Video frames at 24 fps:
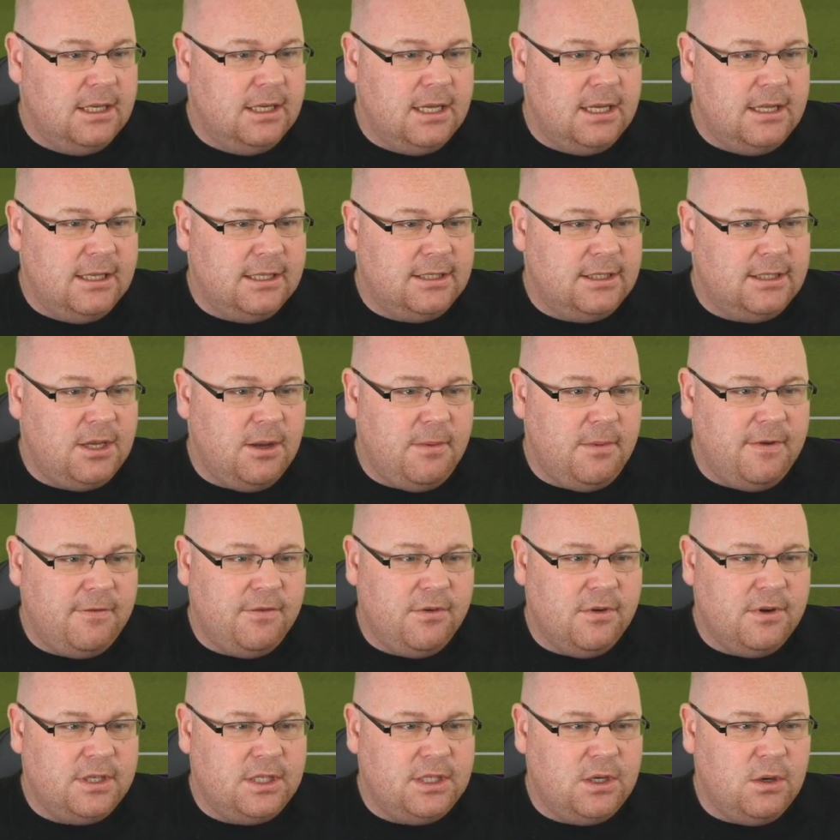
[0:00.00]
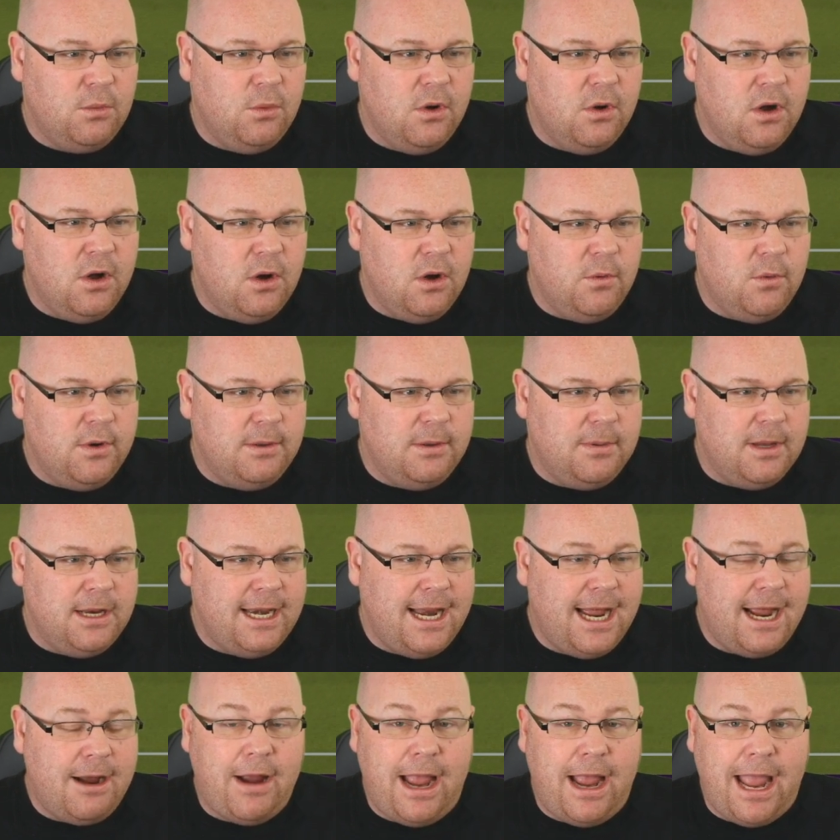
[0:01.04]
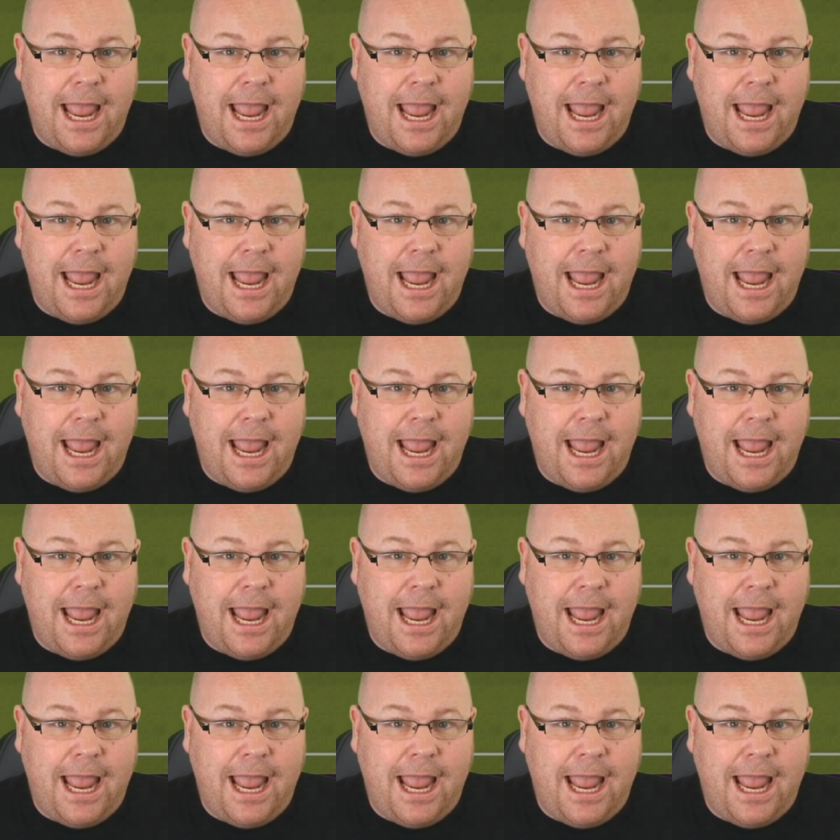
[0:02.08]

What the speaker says: And there's something for us to work with. But now